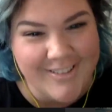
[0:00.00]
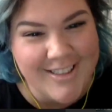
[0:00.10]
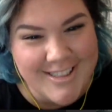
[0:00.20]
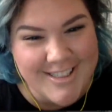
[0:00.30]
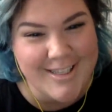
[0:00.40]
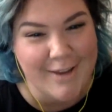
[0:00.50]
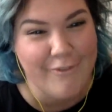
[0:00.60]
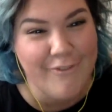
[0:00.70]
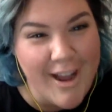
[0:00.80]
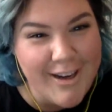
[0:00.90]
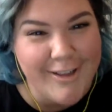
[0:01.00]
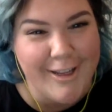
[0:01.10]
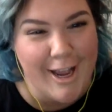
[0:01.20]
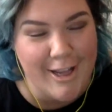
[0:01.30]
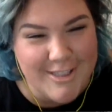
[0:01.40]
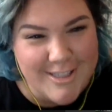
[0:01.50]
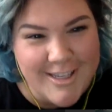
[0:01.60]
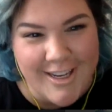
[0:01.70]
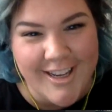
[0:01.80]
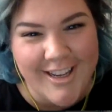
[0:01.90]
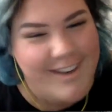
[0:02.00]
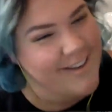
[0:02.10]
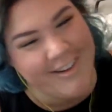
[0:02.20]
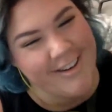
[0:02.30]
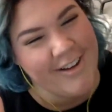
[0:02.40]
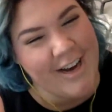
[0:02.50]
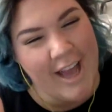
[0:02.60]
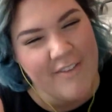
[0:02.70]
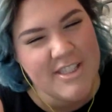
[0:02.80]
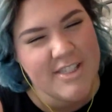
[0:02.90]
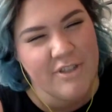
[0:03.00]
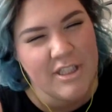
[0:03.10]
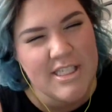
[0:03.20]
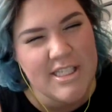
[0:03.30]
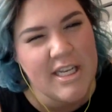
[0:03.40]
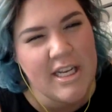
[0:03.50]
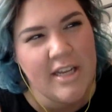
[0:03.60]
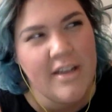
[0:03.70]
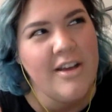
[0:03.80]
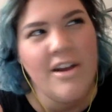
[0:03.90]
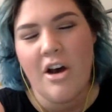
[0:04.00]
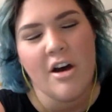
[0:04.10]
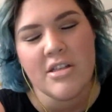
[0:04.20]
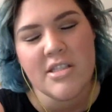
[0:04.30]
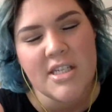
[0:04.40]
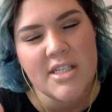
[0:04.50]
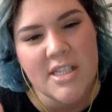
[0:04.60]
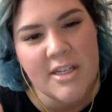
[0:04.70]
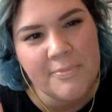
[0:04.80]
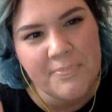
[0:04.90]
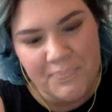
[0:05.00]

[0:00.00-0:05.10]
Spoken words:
This is like finally I see it, and I haven't really seen it all season.